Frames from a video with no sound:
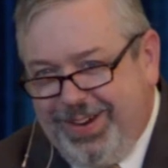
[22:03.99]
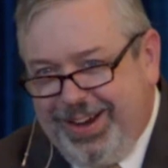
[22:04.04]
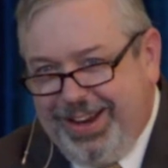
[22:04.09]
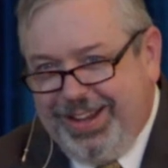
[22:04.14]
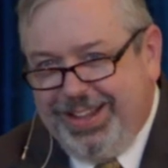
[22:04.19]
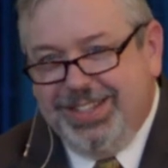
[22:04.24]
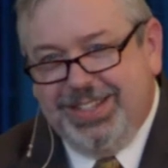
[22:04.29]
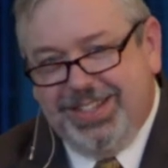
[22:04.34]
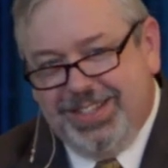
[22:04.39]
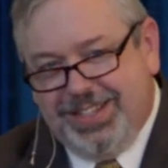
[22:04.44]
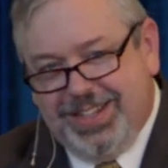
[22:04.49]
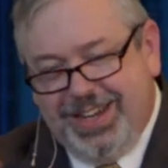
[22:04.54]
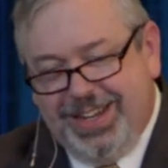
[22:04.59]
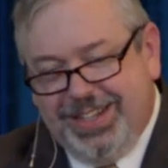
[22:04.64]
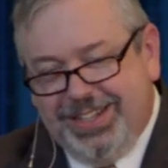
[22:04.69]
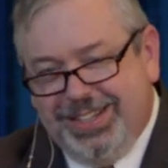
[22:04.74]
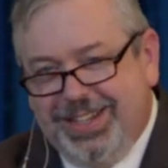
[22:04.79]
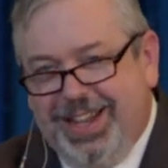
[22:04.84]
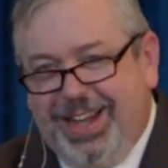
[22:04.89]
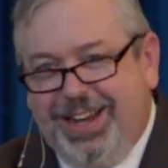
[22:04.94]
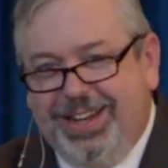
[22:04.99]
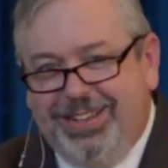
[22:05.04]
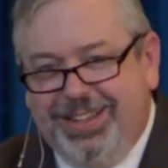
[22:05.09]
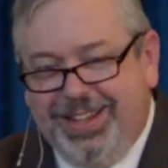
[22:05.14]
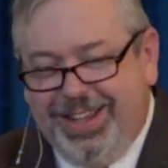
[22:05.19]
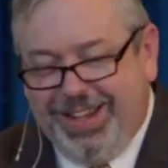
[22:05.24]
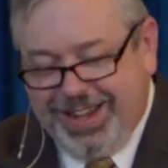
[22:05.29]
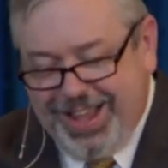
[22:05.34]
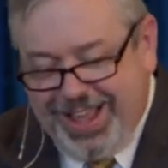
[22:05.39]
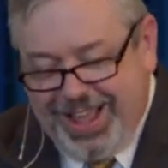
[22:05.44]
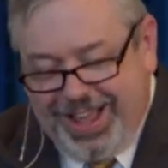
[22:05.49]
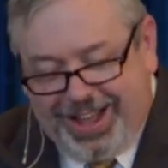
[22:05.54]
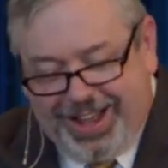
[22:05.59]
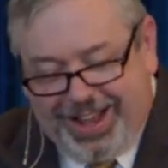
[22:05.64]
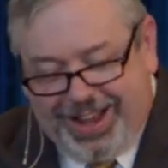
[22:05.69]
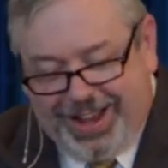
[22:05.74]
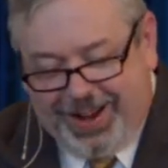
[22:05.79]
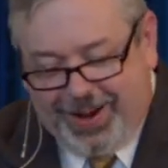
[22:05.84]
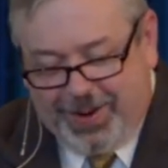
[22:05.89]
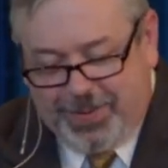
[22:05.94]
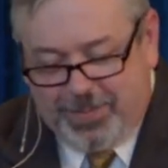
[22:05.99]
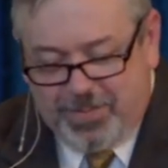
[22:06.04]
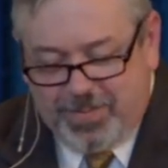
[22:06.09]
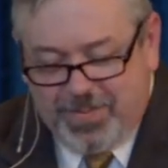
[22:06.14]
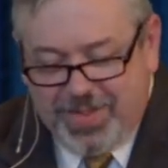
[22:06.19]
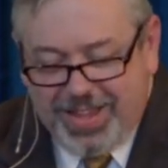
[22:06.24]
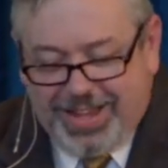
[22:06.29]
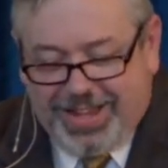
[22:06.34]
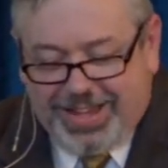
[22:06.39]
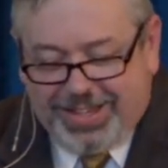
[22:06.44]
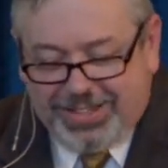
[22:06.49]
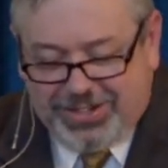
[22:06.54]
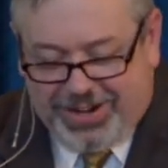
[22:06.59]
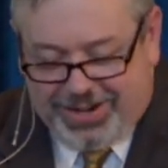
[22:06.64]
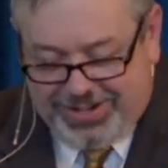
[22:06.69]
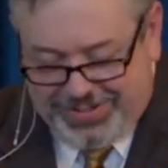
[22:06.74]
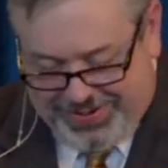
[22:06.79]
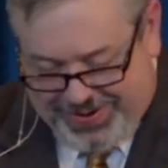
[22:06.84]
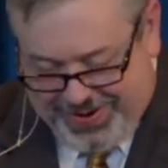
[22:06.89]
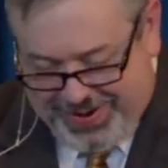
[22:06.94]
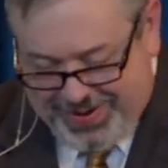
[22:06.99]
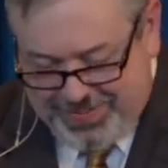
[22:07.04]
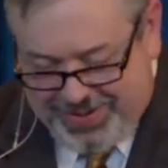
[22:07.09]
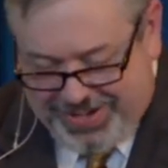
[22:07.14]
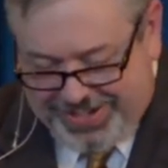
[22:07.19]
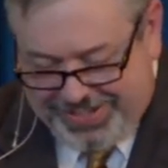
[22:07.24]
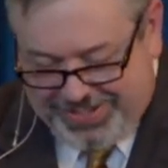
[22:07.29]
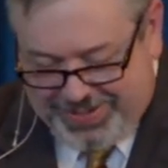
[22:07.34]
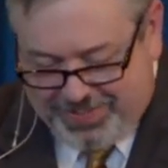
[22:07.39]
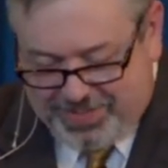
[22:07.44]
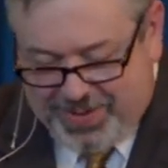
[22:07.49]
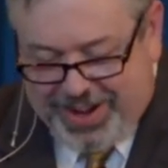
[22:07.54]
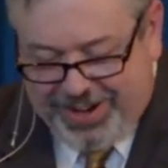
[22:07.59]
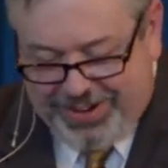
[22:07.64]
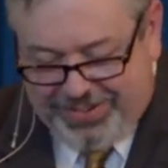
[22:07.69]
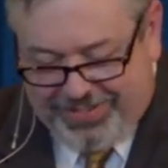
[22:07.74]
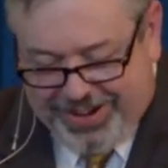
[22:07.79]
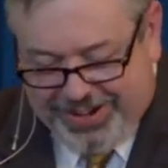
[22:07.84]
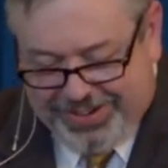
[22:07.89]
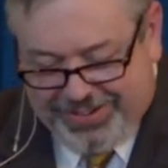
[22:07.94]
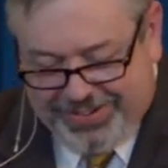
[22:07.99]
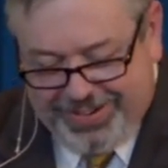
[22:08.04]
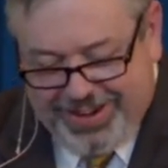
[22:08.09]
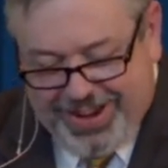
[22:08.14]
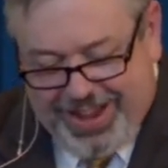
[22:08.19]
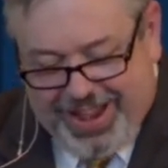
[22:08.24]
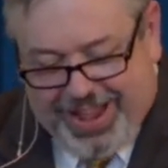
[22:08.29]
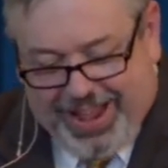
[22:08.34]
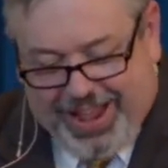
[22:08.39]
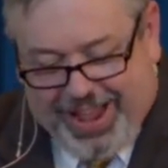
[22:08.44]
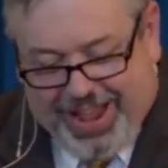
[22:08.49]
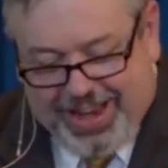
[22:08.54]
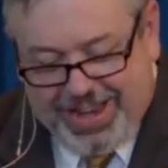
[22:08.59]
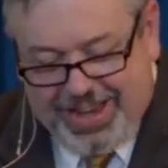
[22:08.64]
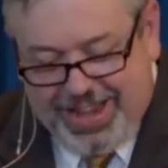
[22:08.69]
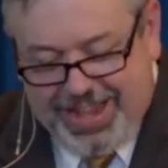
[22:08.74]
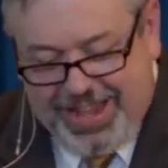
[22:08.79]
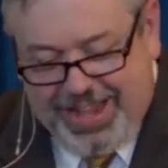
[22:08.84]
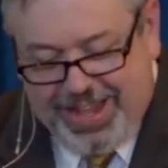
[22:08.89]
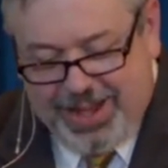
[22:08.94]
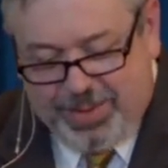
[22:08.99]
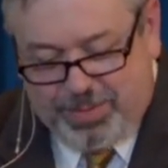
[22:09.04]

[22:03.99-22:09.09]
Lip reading: rate, this is an inside thing. Charles Erdman is the moderator, and he